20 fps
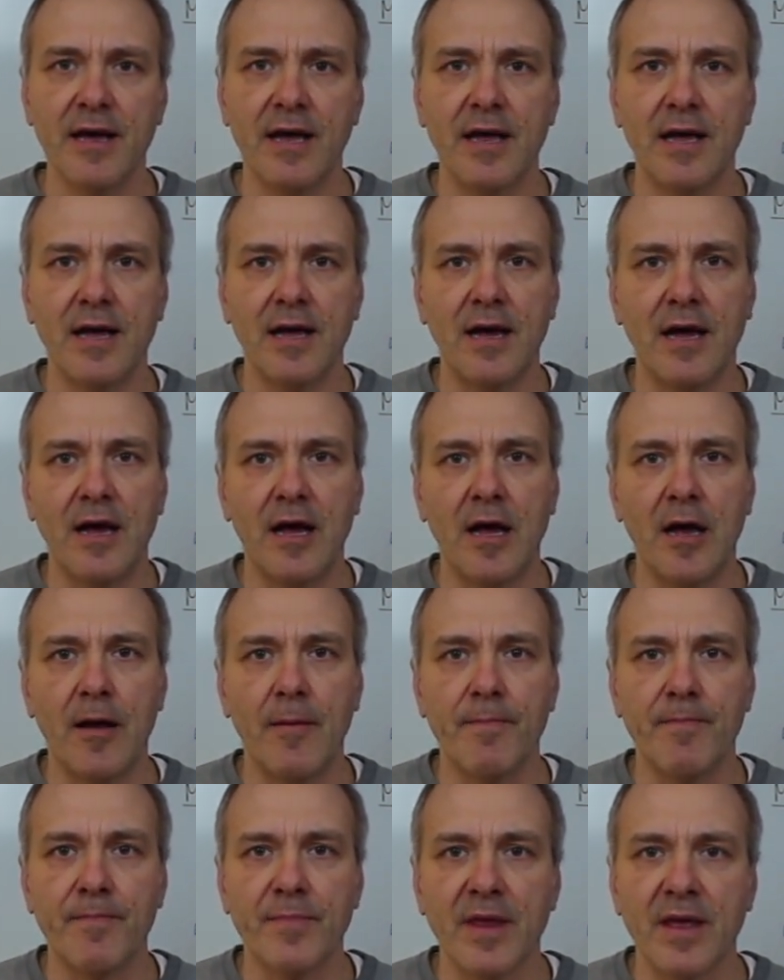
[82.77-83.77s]

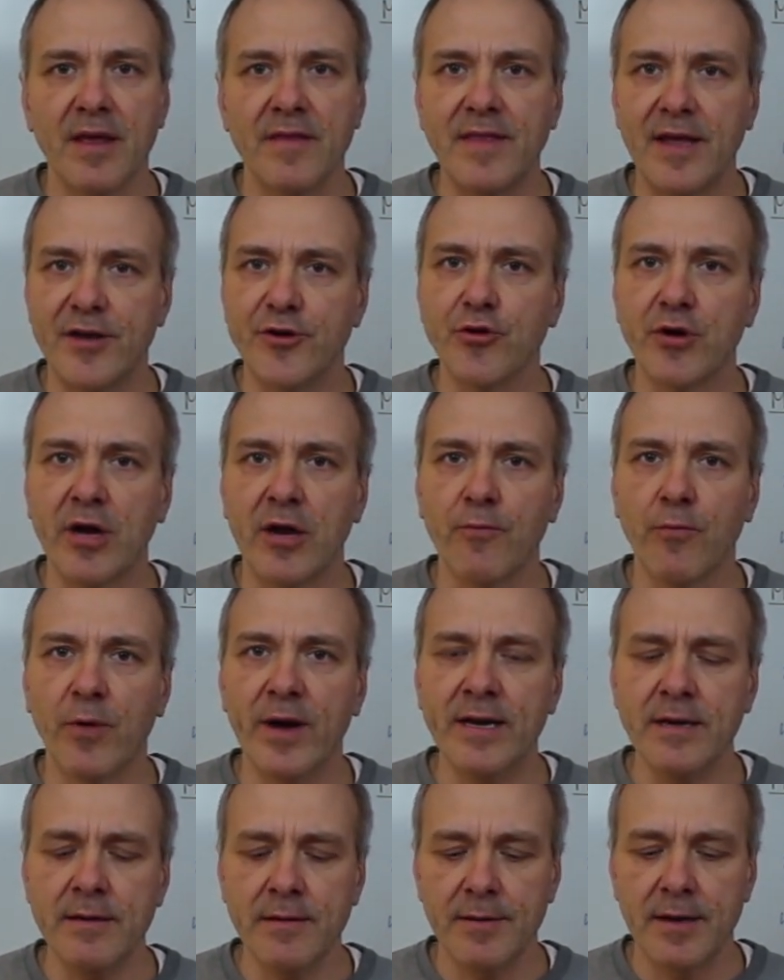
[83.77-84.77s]
that you can
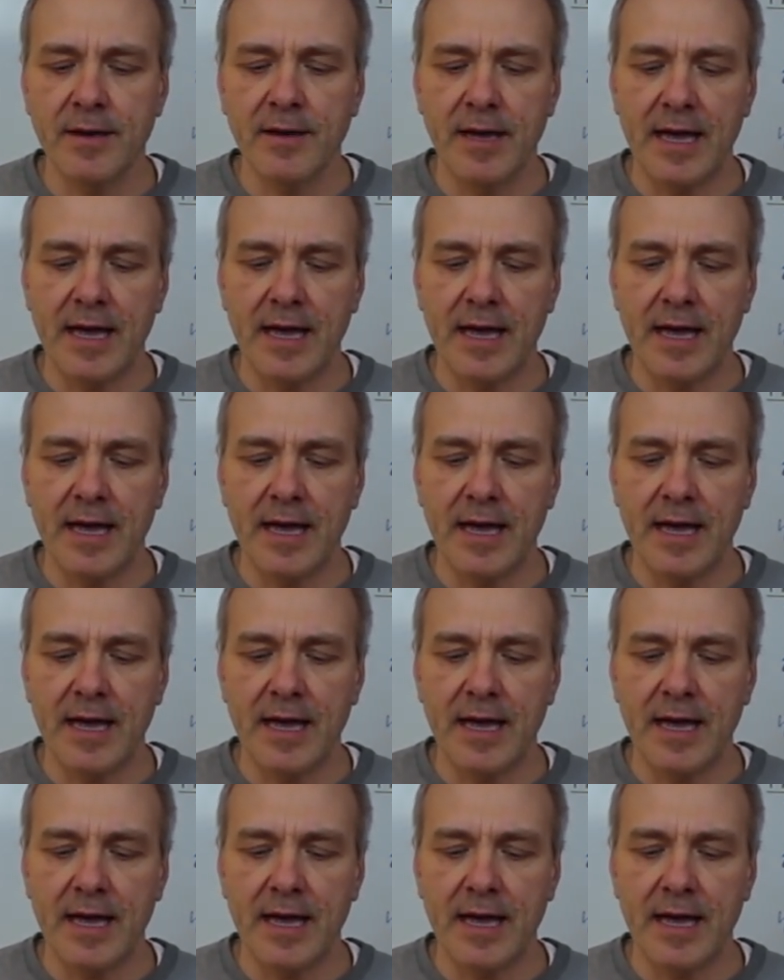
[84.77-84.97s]
win,